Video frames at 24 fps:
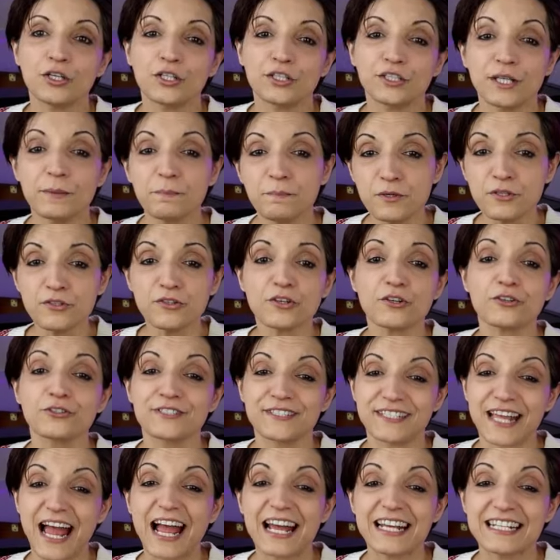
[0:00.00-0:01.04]
the musical
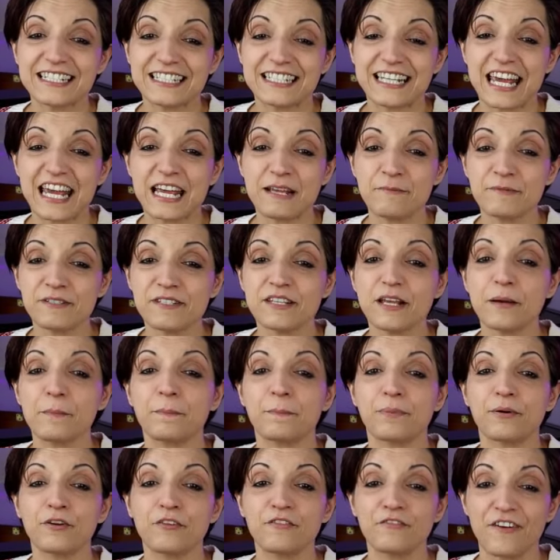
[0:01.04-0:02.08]
dice games
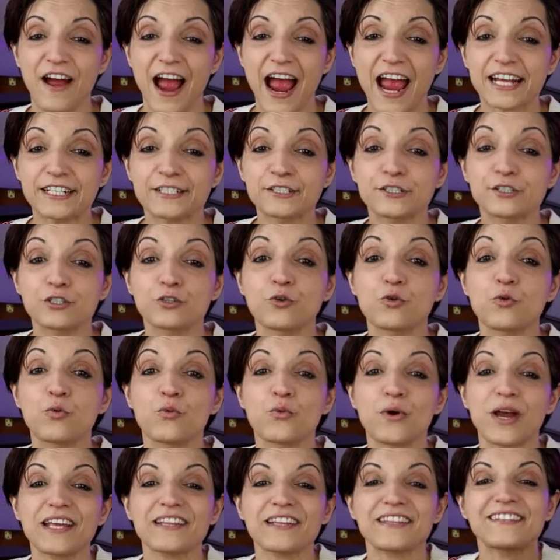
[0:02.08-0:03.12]
provide you
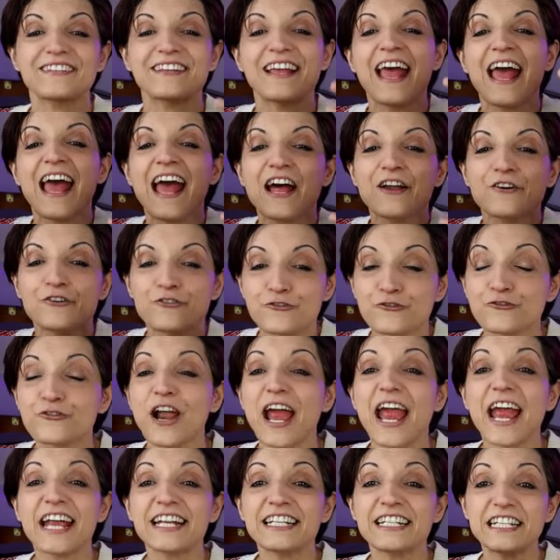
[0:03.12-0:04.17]
with
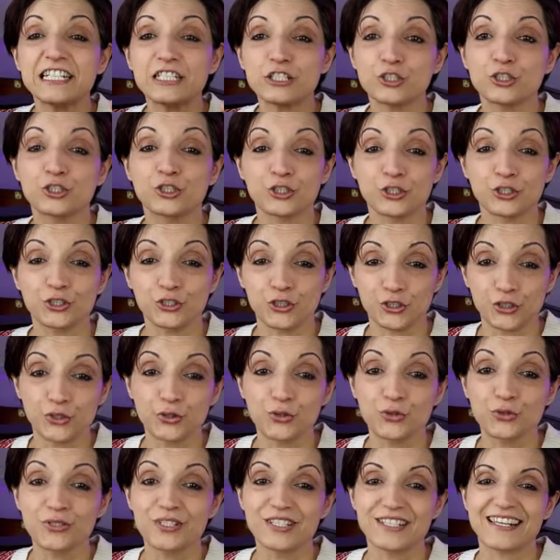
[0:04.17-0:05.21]

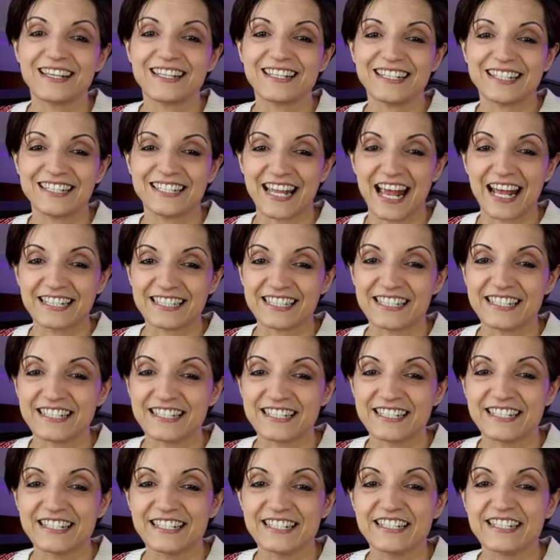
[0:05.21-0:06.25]
ready-to-use
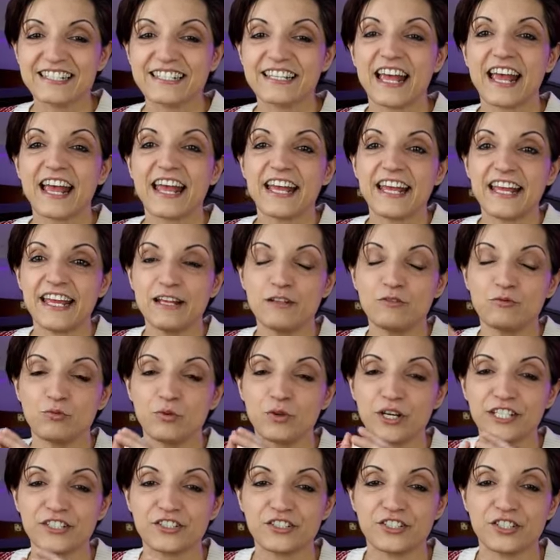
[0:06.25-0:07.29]
sentences in
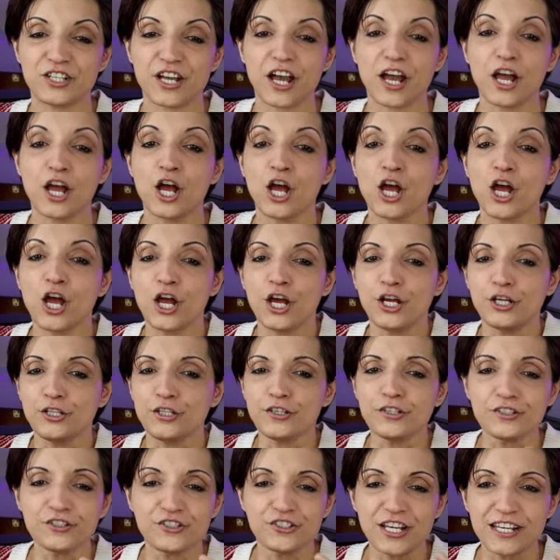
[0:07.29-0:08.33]
which you
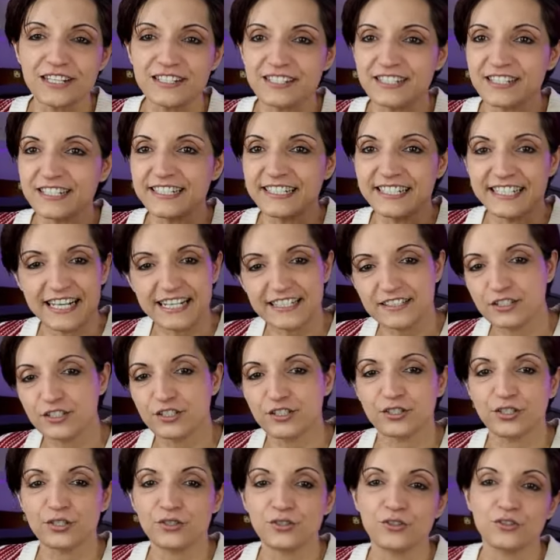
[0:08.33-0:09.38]
just need
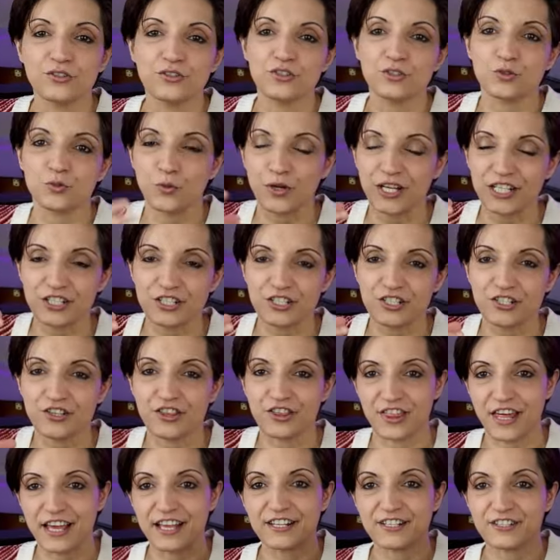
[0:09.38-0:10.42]
to switch
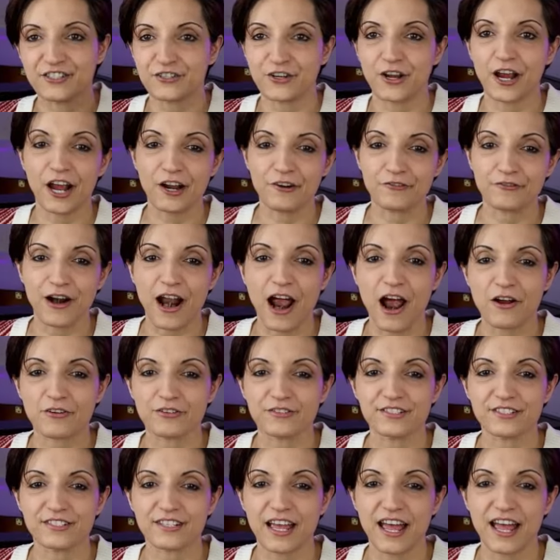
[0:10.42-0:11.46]
things
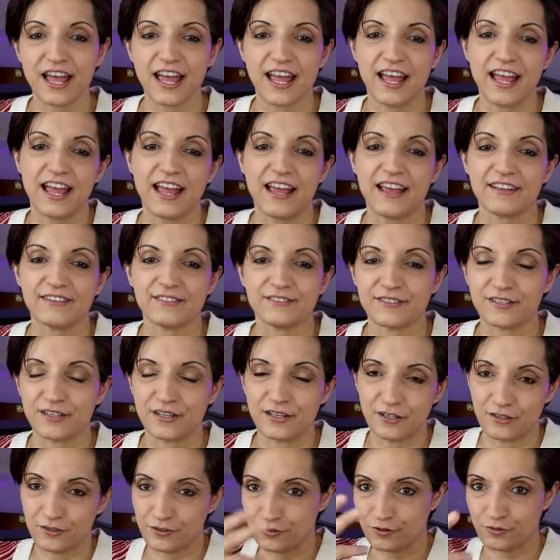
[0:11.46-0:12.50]
around and
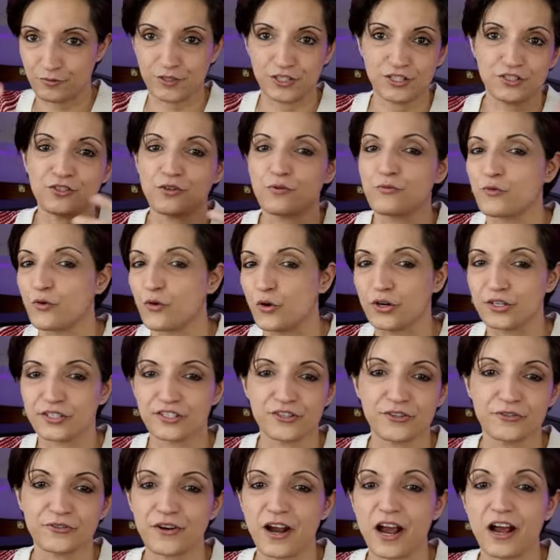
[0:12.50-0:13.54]
you switch the words
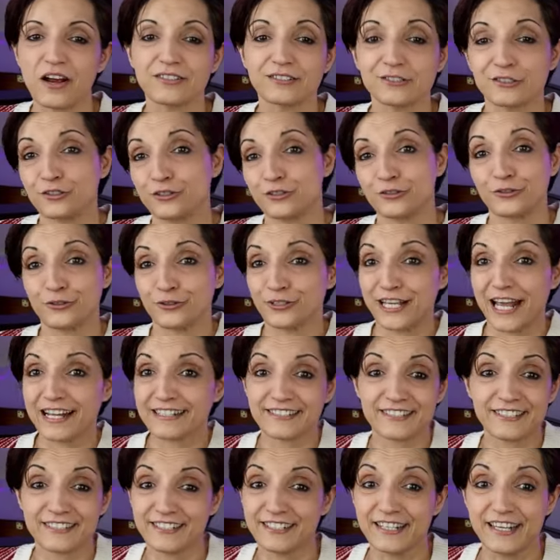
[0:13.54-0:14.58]
around to
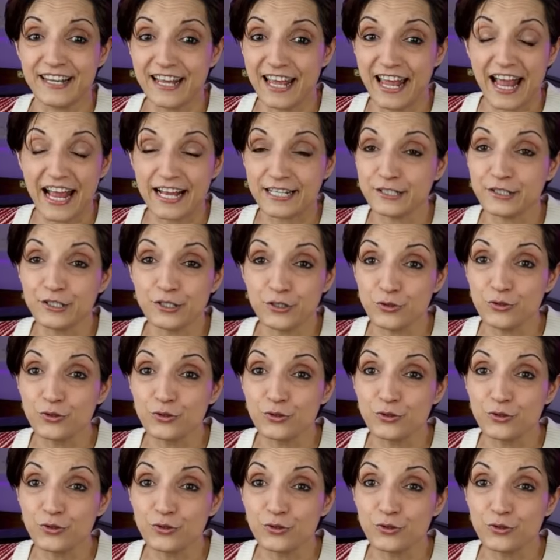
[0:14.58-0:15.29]
get a new